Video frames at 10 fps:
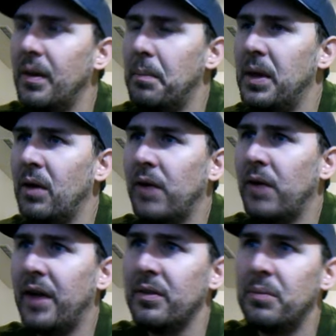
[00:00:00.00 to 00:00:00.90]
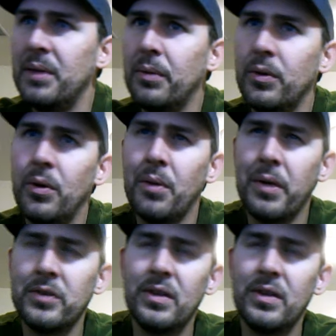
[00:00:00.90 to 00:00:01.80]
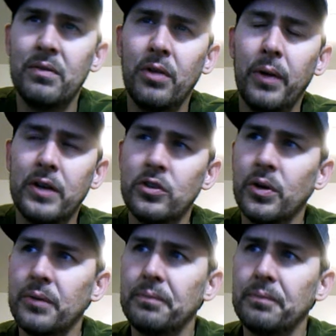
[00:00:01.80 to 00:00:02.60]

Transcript: be around the people who are most influential.